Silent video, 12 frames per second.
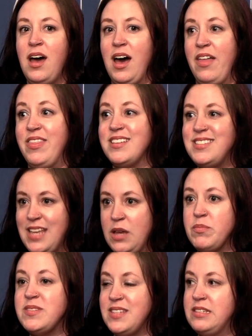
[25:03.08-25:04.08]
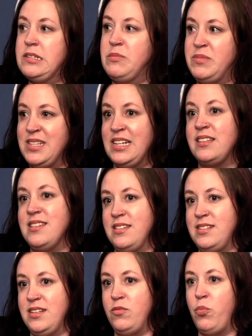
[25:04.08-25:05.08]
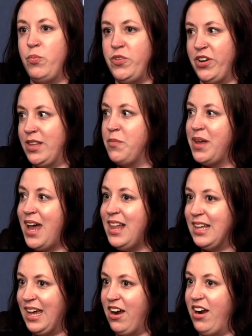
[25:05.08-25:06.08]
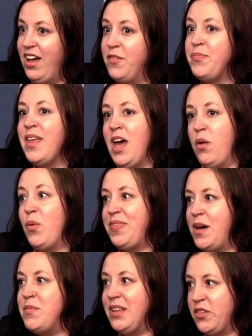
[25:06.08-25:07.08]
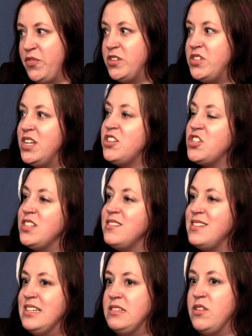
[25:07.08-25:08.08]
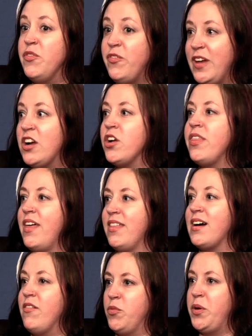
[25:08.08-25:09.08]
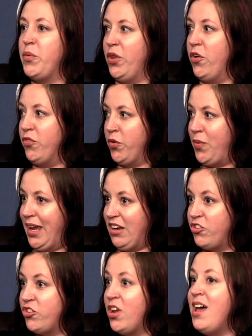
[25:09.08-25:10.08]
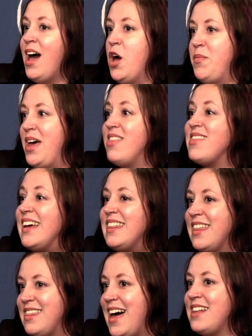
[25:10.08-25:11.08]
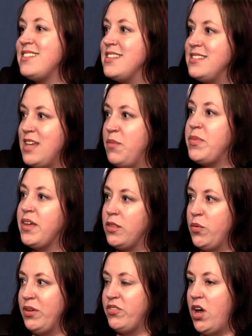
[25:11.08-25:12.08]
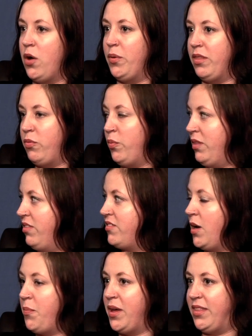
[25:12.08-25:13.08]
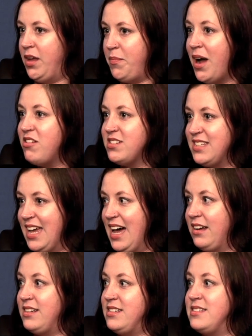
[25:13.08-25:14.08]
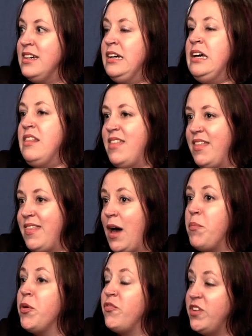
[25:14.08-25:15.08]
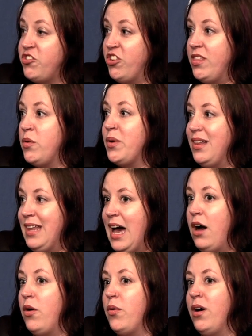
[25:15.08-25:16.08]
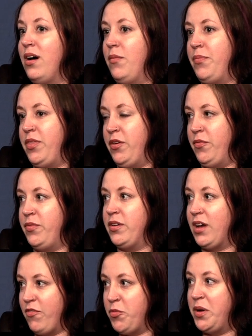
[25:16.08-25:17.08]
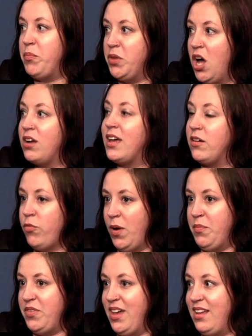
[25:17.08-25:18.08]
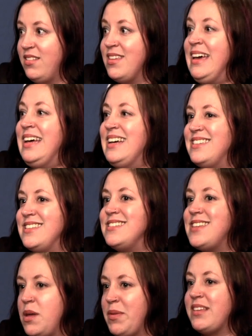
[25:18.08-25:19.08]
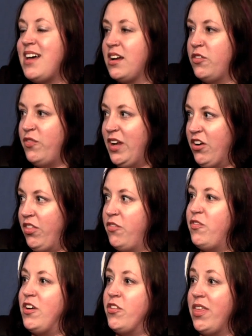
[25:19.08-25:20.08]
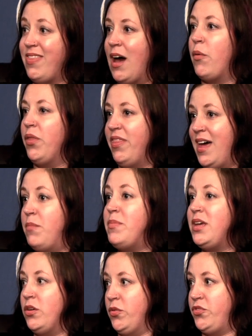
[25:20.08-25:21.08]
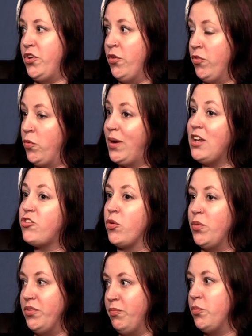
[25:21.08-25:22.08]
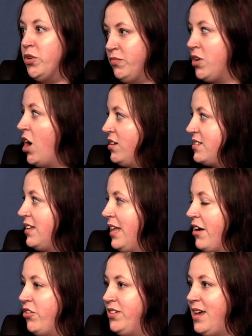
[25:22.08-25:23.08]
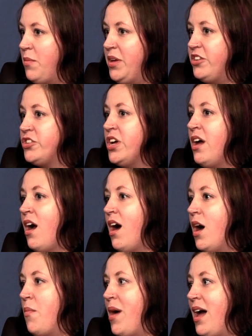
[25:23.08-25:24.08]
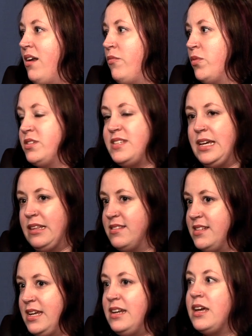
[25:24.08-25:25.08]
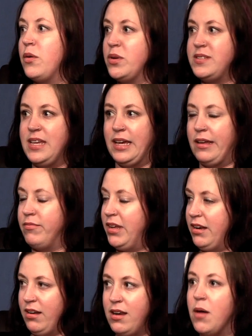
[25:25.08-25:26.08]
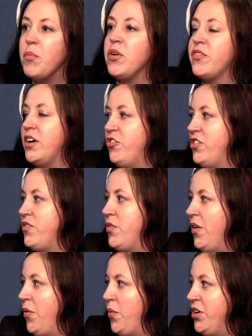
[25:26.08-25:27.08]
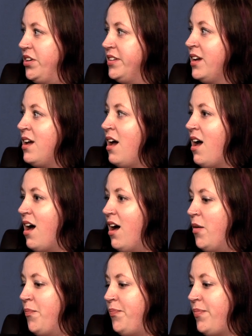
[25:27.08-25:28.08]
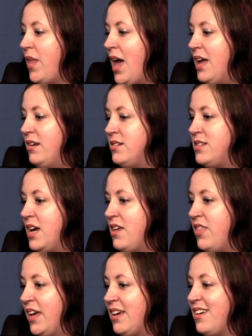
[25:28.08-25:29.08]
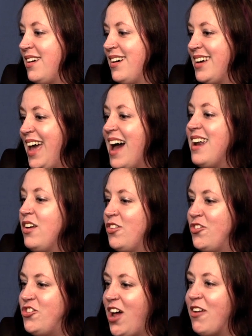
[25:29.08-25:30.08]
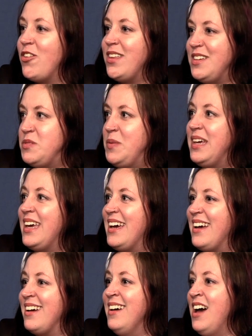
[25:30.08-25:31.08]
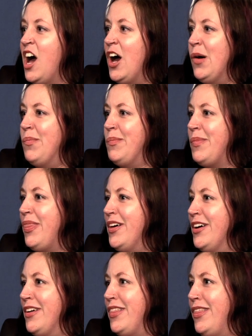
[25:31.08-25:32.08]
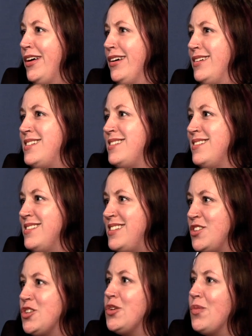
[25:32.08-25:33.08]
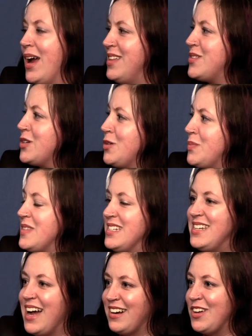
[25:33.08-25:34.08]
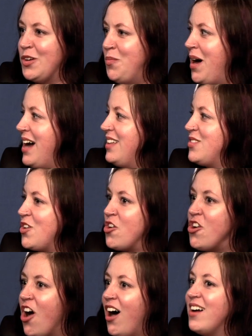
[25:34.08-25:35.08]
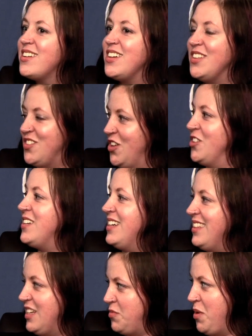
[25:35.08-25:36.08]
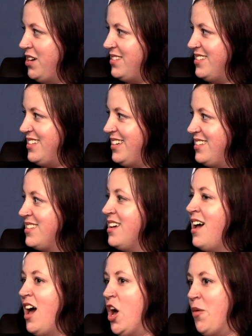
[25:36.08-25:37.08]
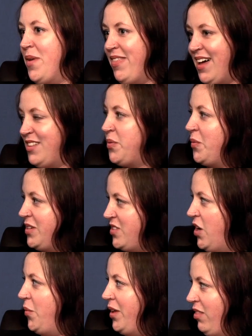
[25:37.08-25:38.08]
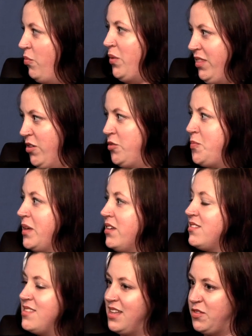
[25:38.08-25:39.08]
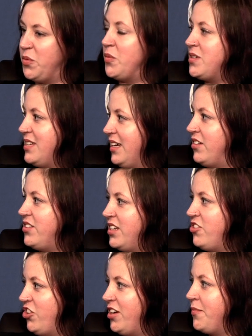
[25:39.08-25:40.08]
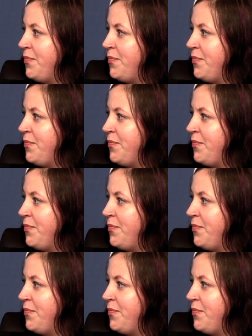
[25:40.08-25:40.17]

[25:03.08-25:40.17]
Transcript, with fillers: uh, the same systems that existed during the Ben Ali era. And what that means for Tunisians is the fear that the government will overreach. Um, and I I think that that's the same thing that we saw with, with the Stop Online Piracy Act, is that that provision that would allow um, the, the government blocking of websites is the same exact fear, the fear that that will then be used to overreach or will, will cause collateral damage. Um, and we're seeing this in India, we're seeing it in a number of countries around the world. Um, and I think, again, generally speaking, um, the, the digital rights groups, the technical minds are not consulted in these processes. Um, and that's what we saw with, with those bills, and that's what we're seeing in Tunisia.